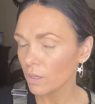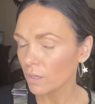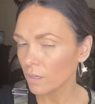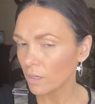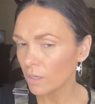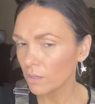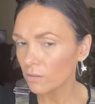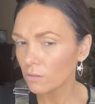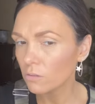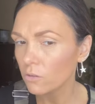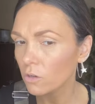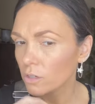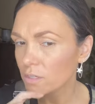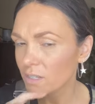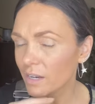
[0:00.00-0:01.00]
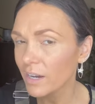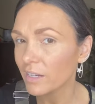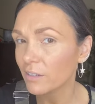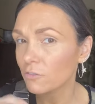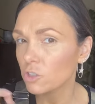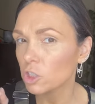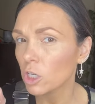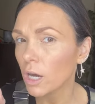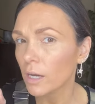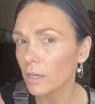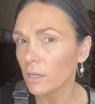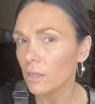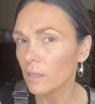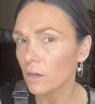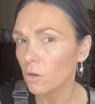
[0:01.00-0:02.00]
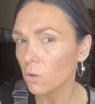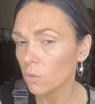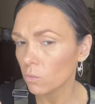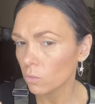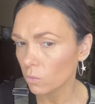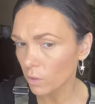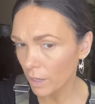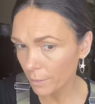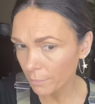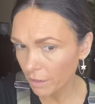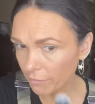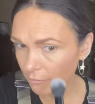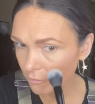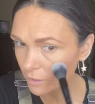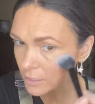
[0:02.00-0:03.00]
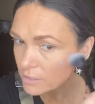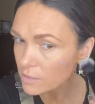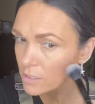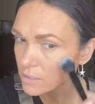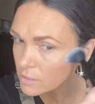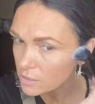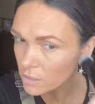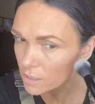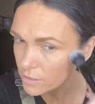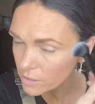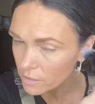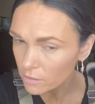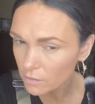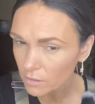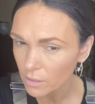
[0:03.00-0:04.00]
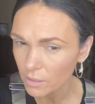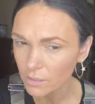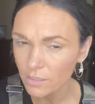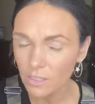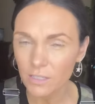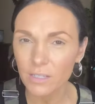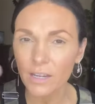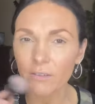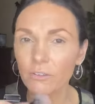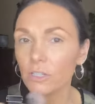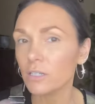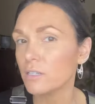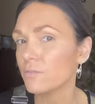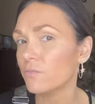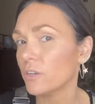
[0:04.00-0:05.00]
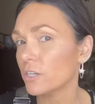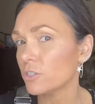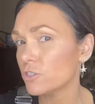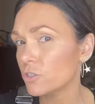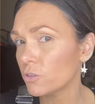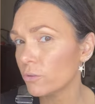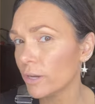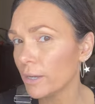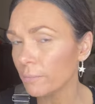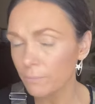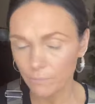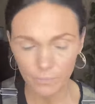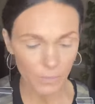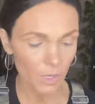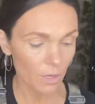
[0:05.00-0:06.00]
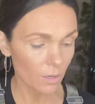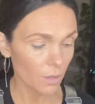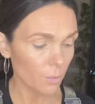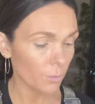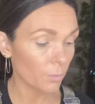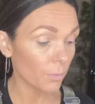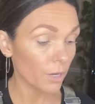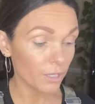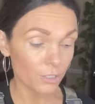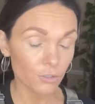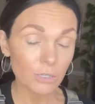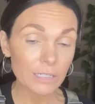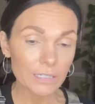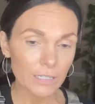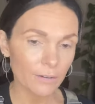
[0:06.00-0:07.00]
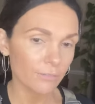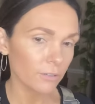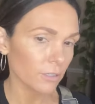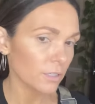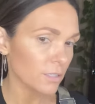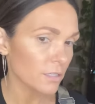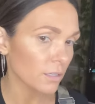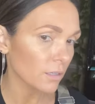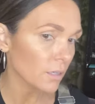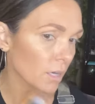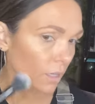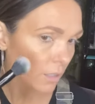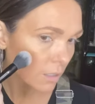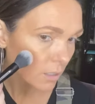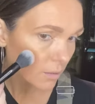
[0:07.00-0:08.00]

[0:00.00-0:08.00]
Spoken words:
it looks kind of chalky though on my face. It doesn't have a nice finish to it, but you can definitely see the color.